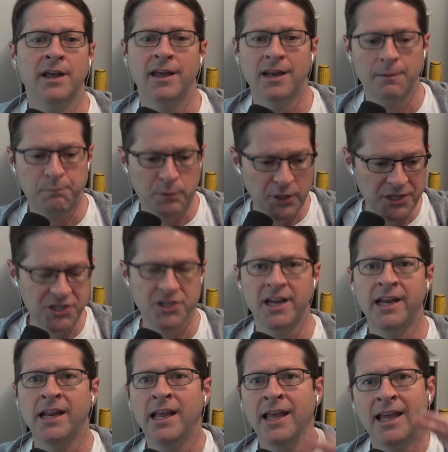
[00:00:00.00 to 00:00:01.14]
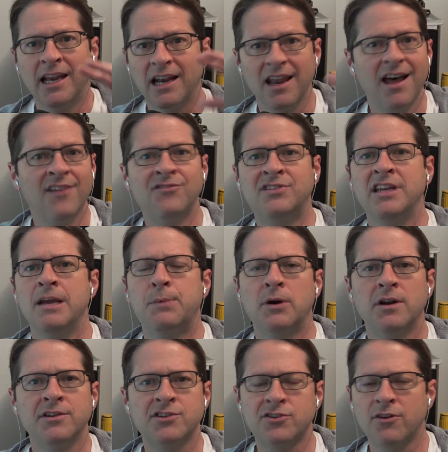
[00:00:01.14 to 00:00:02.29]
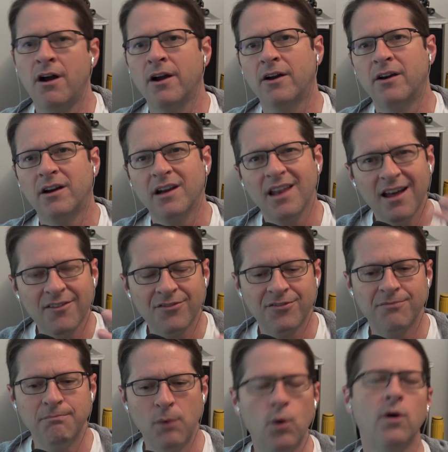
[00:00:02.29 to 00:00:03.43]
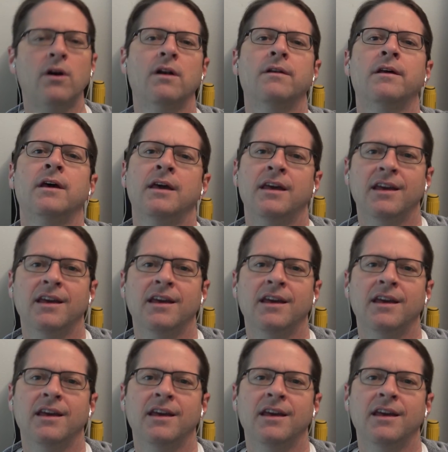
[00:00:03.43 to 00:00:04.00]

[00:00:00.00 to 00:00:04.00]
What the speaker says: and appreciate and love deeper and stronger and love more and